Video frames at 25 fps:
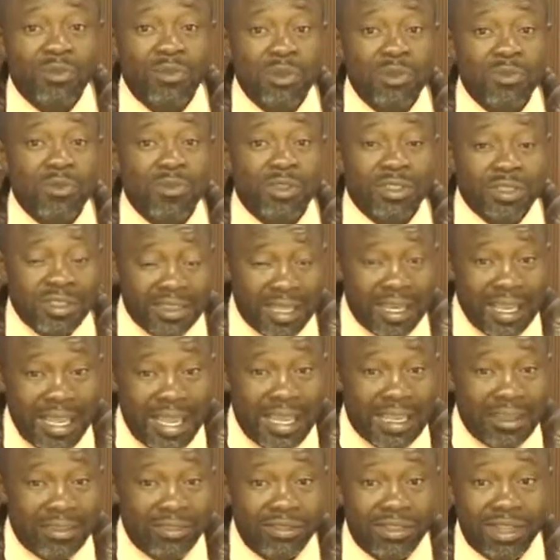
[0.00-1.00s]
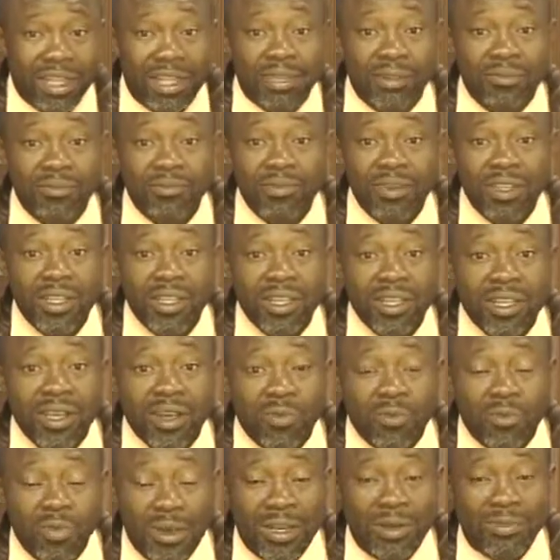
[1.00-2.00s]
We were slaves. And
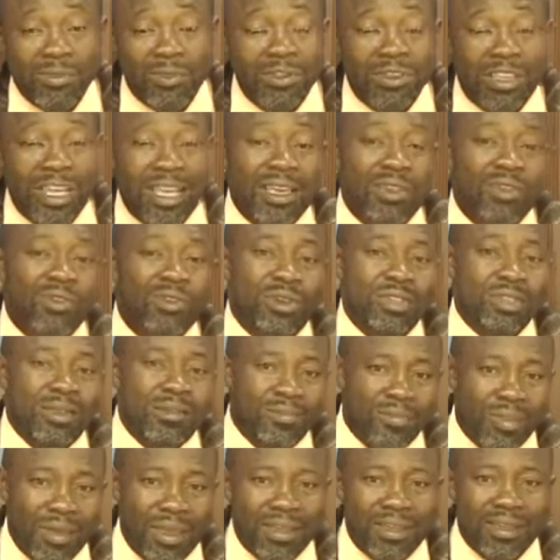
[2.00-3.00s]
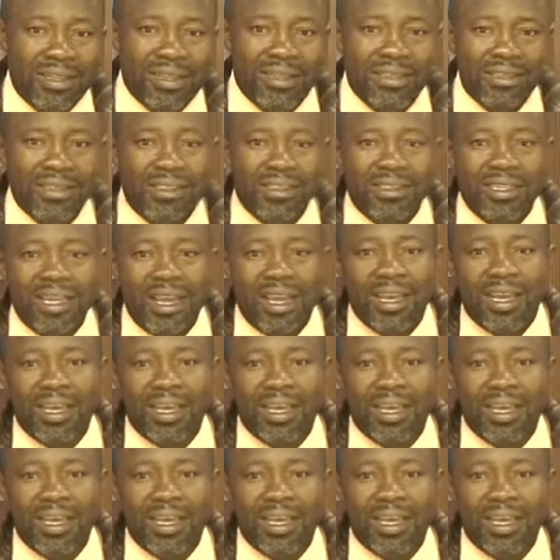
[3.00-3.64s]
when we gained our independence,